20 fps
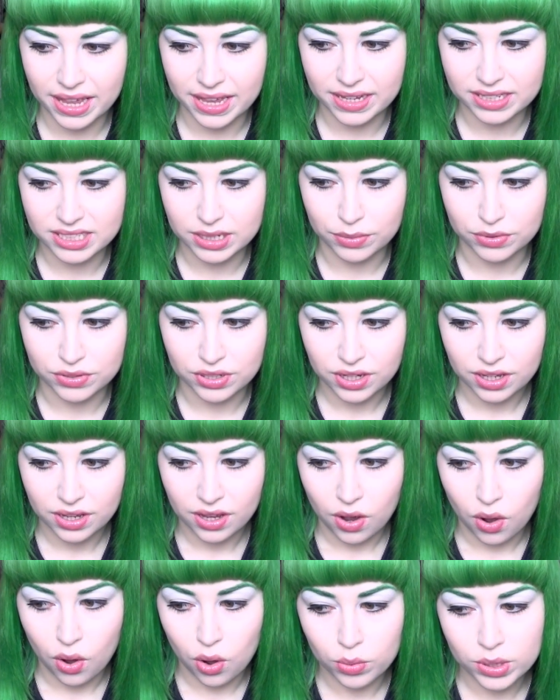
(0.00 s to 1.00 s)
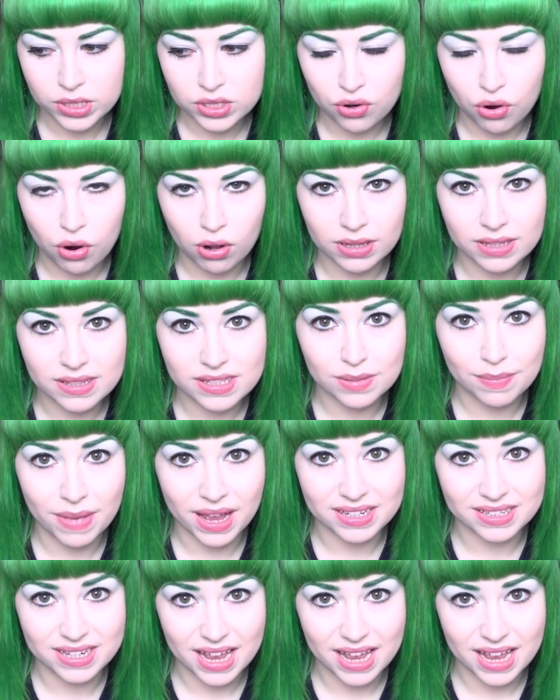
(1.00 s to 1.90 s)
age, I would always crawl into my